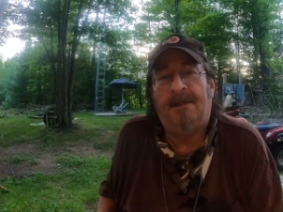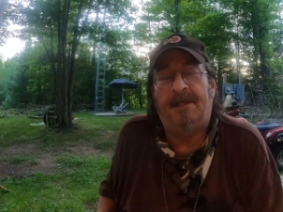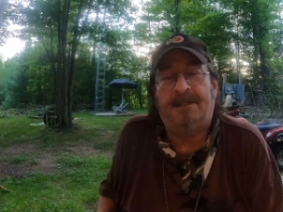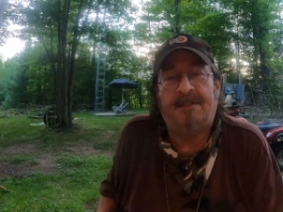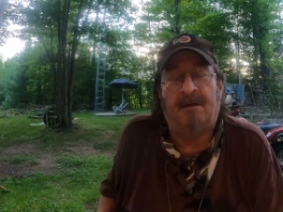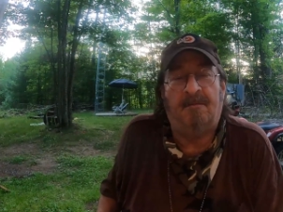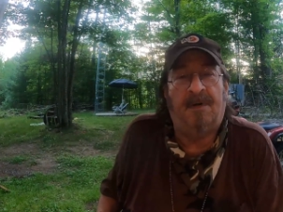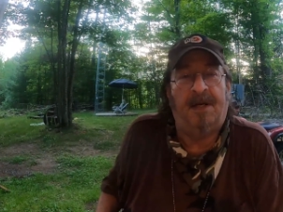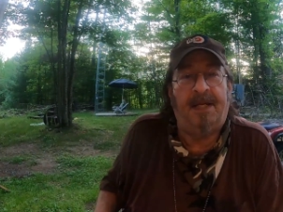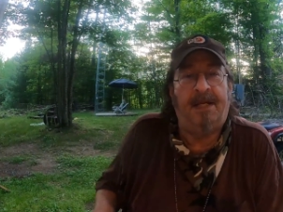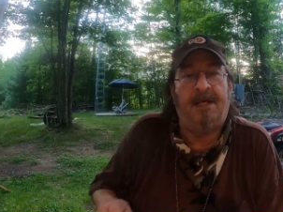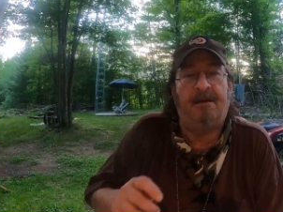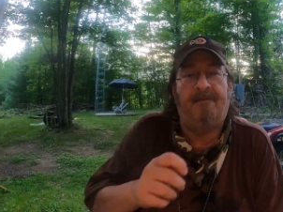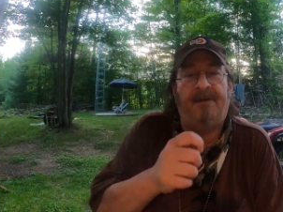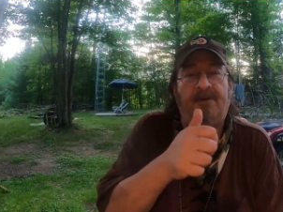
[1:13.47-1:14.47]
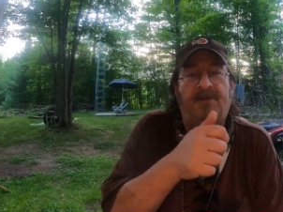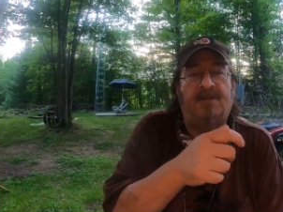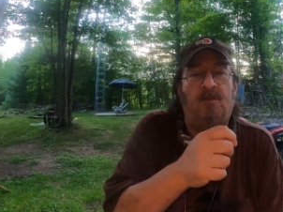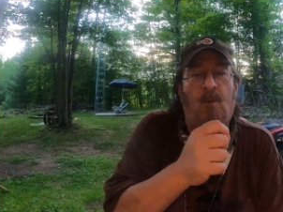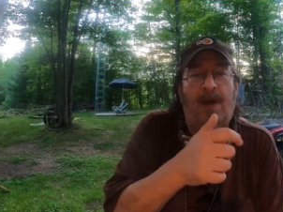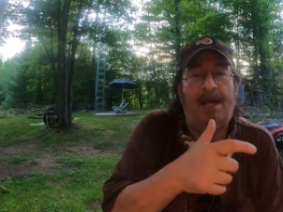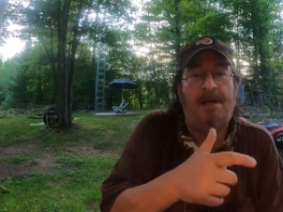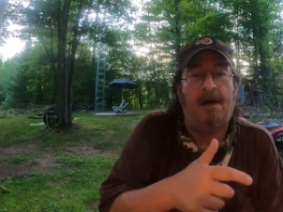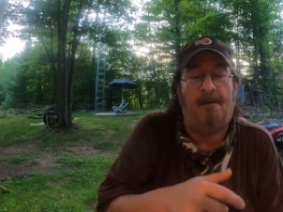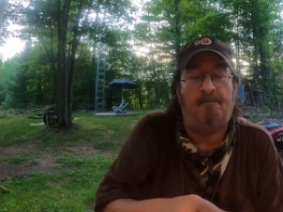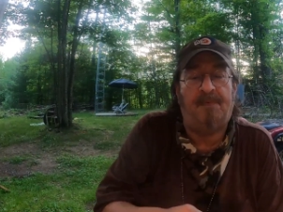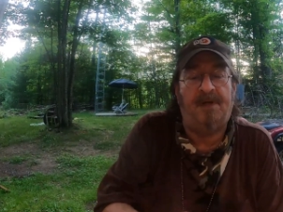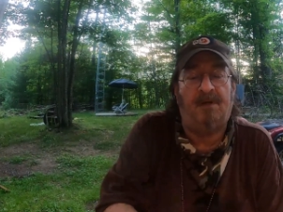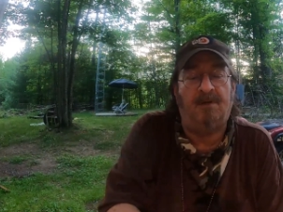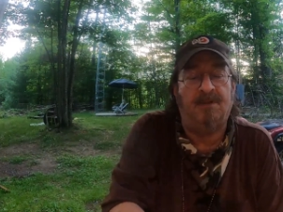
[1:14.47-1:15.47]
Did somebody give you some wake
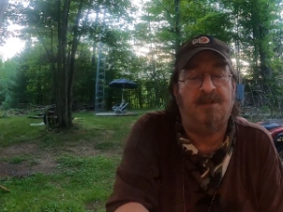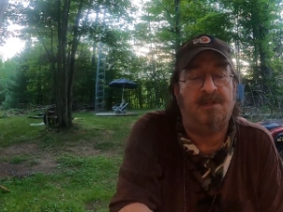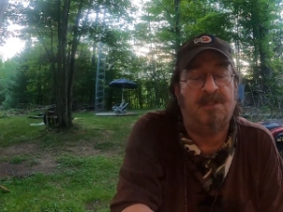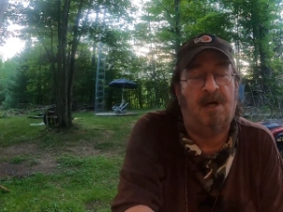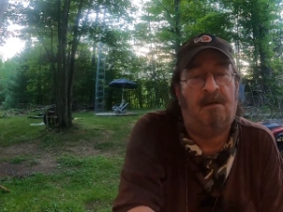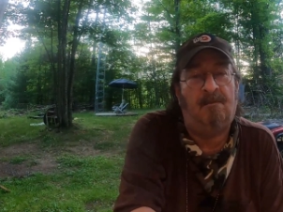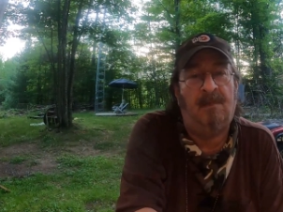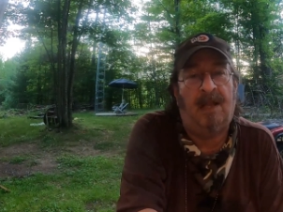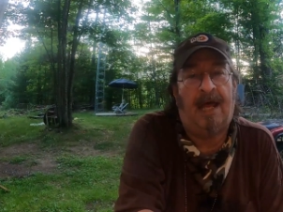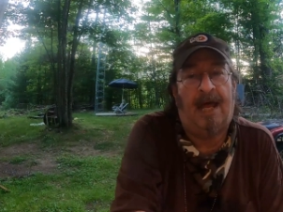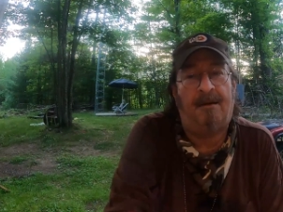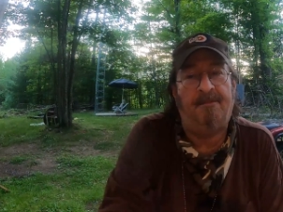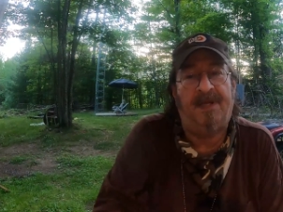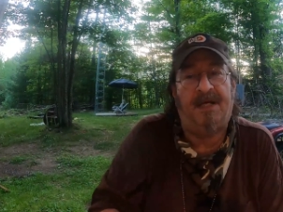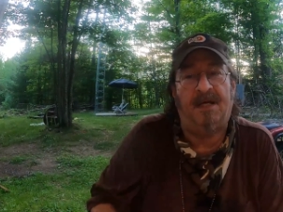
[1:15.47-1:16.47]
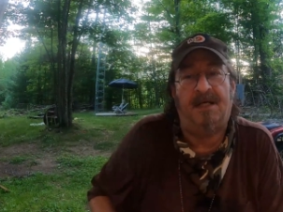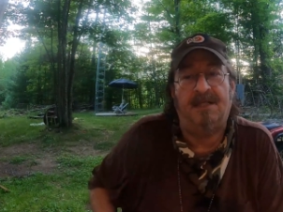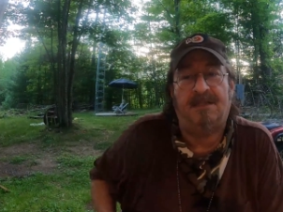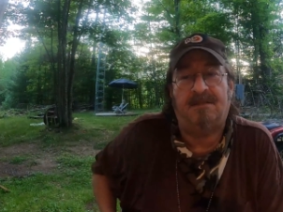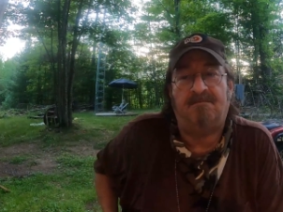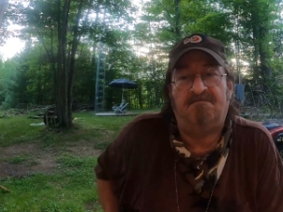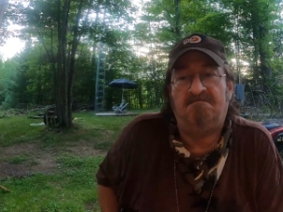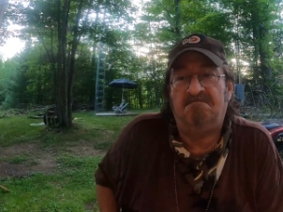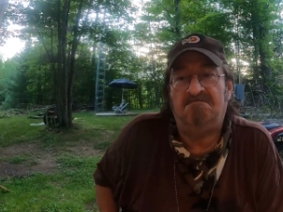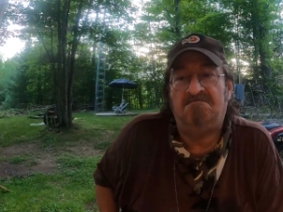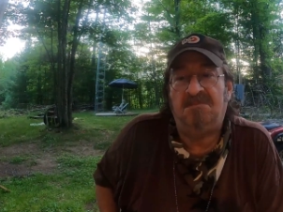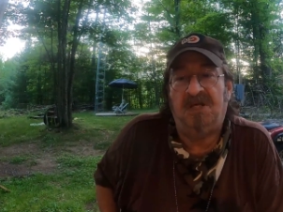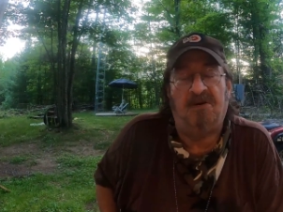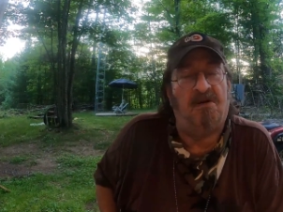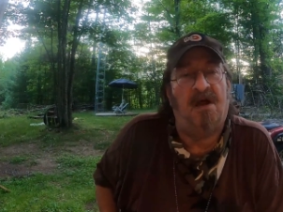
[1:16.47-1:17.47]
up pills or something, lad? Because
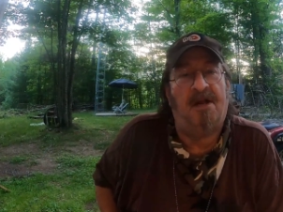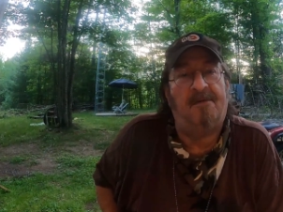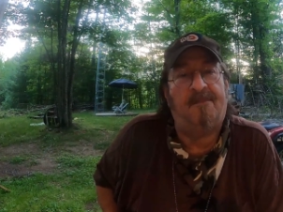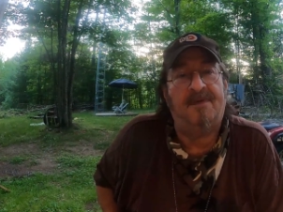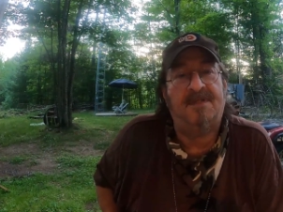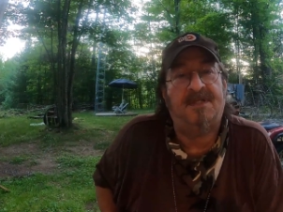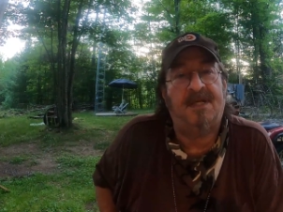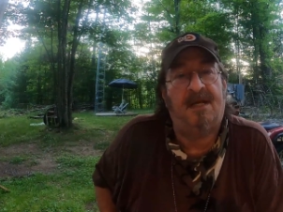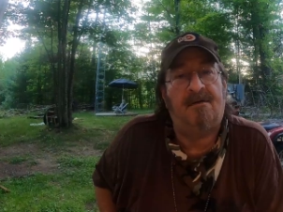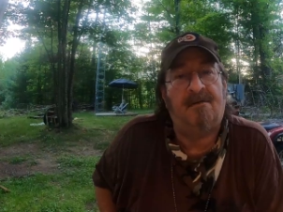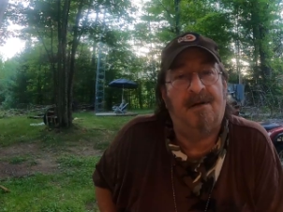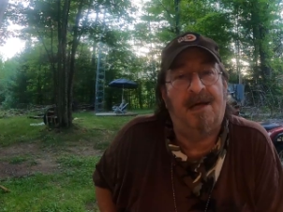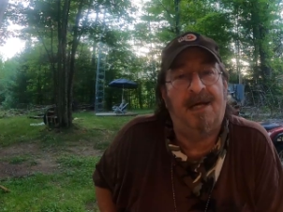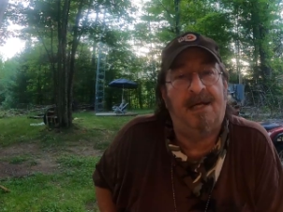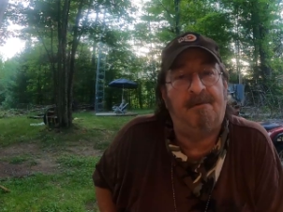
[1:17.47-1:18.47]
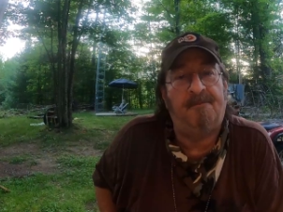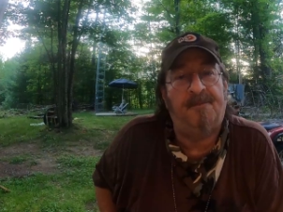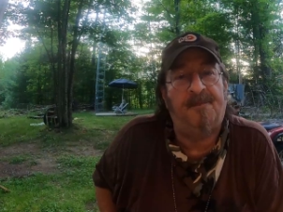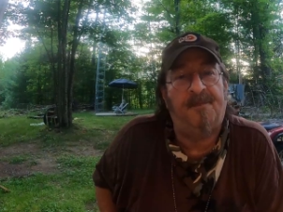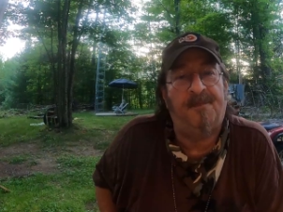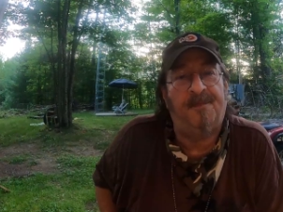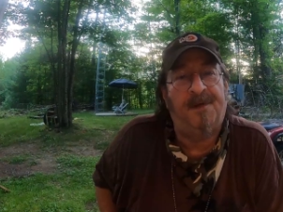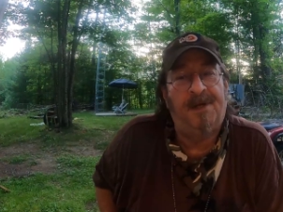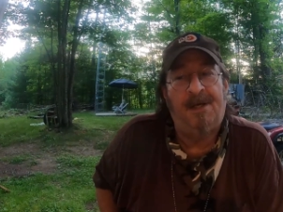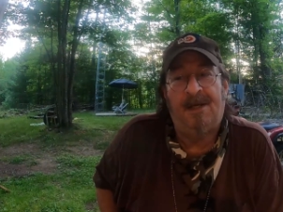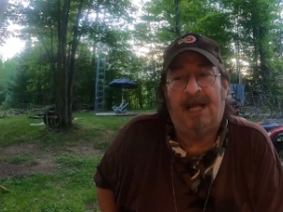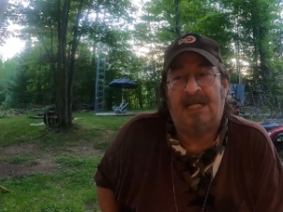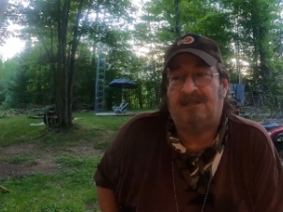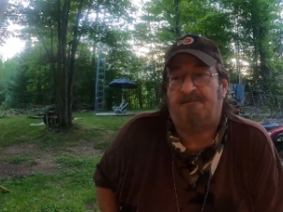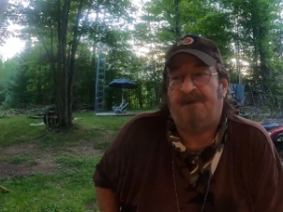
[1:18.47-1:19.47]
you're 100% right.
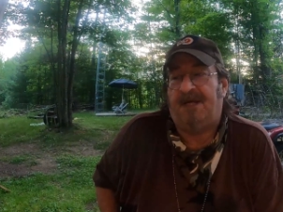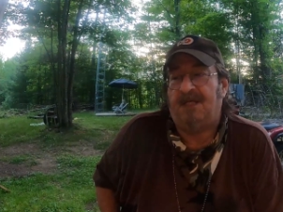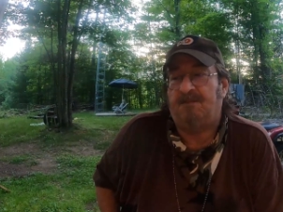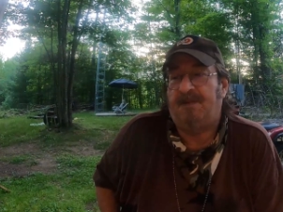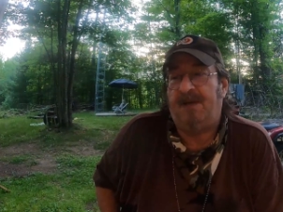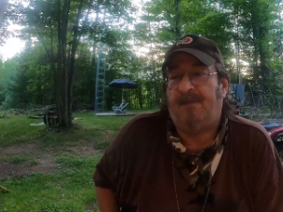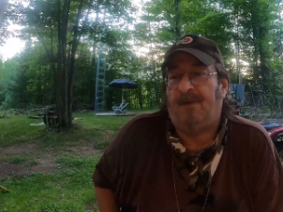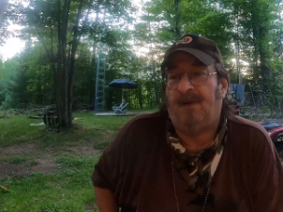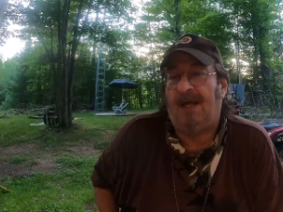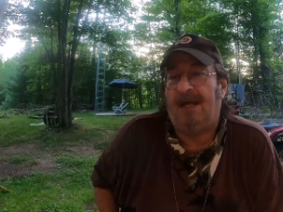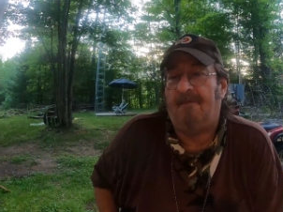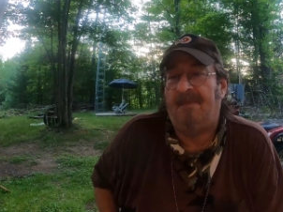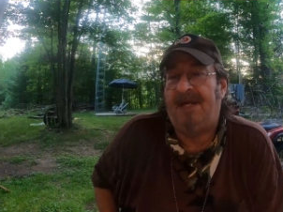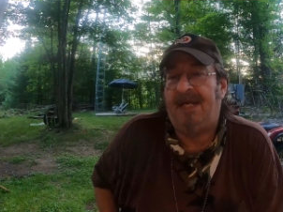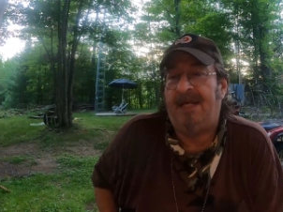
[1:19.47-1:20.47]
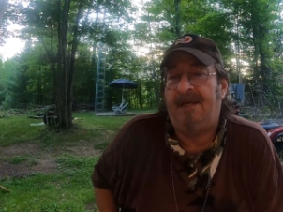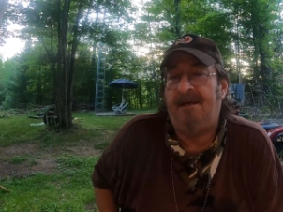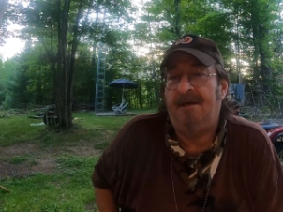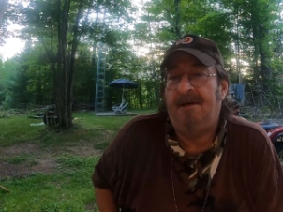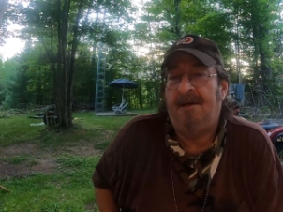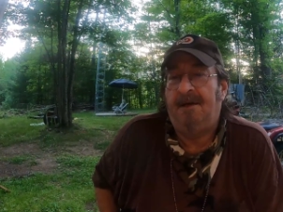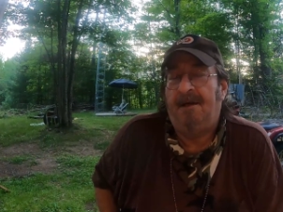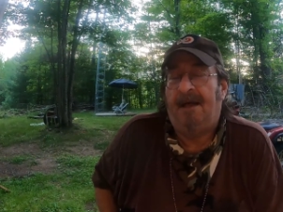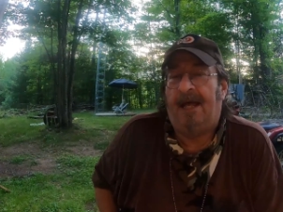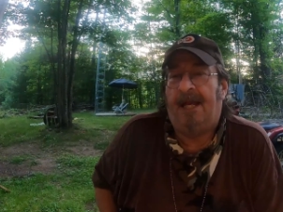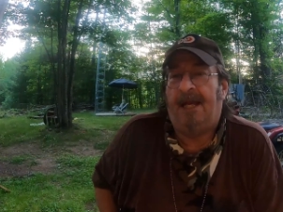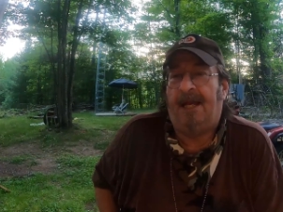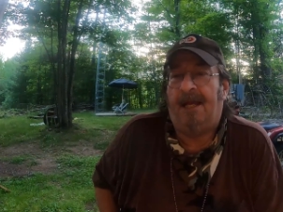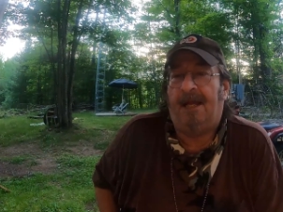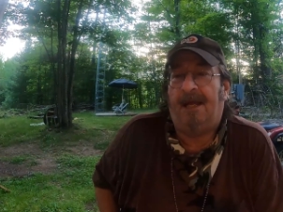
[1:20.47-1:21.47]
That's because people like me, uh,
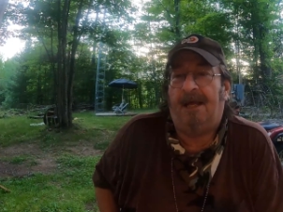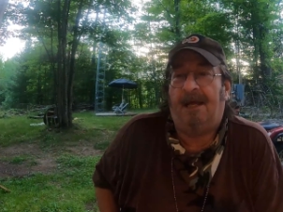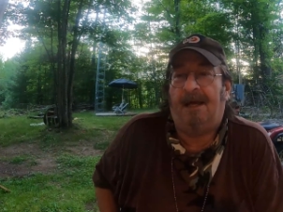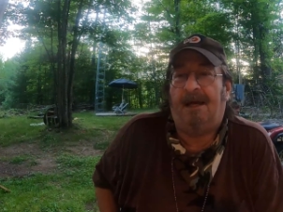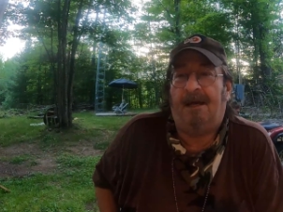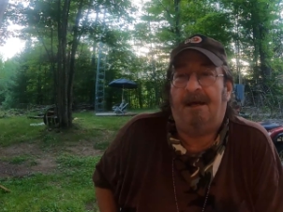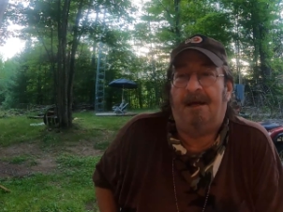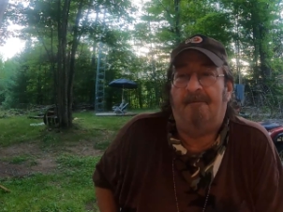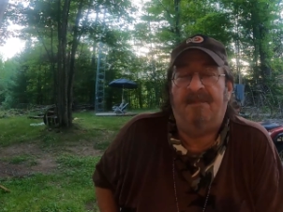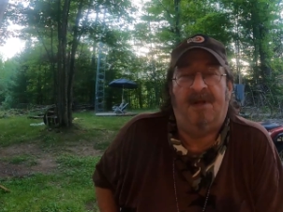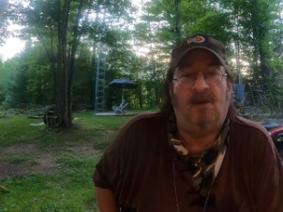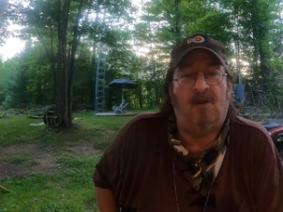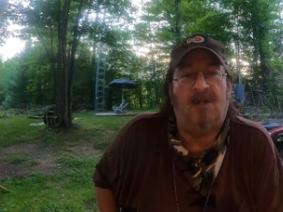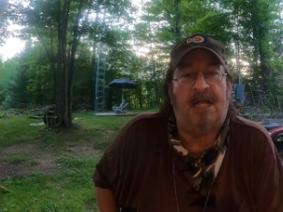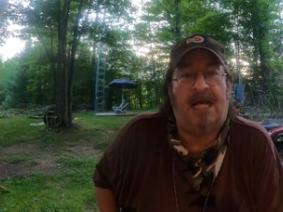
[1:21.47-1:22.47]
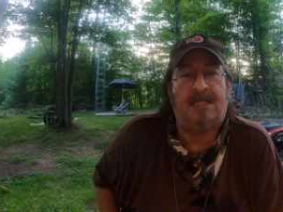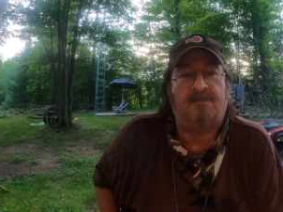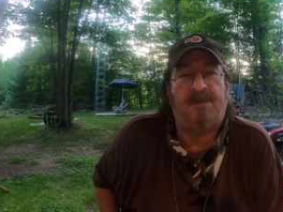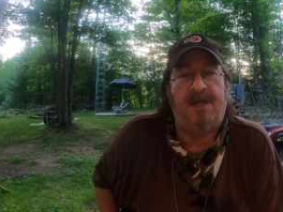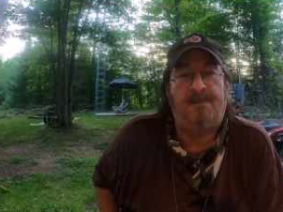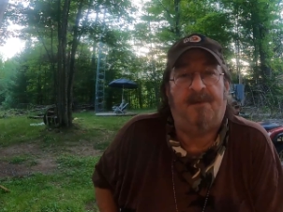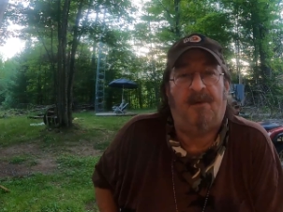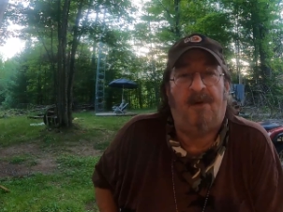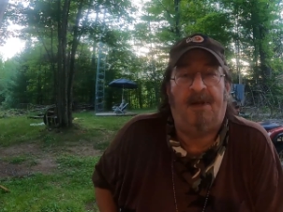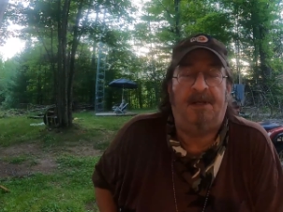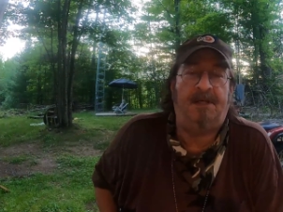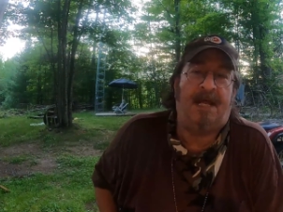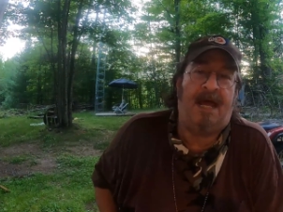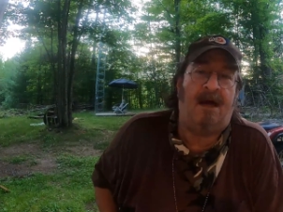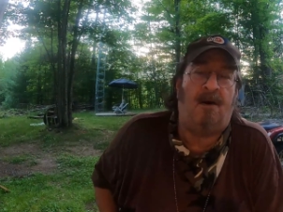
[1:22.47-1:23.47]
uh middle class people
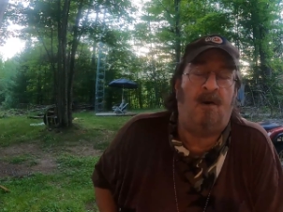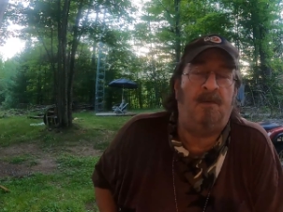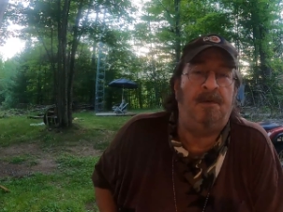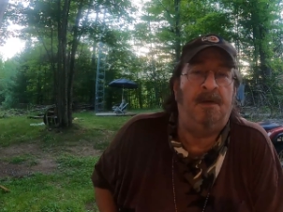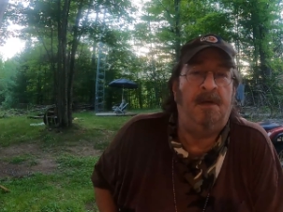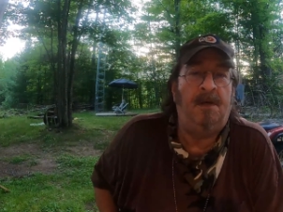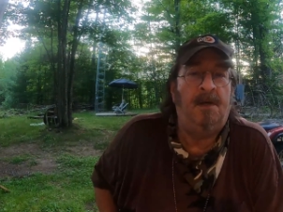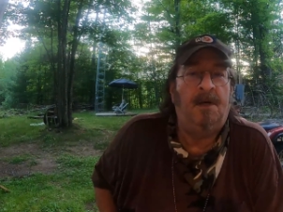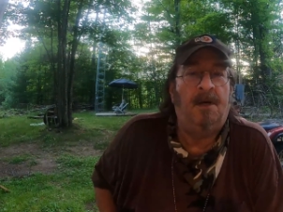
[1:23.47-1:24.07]
and down,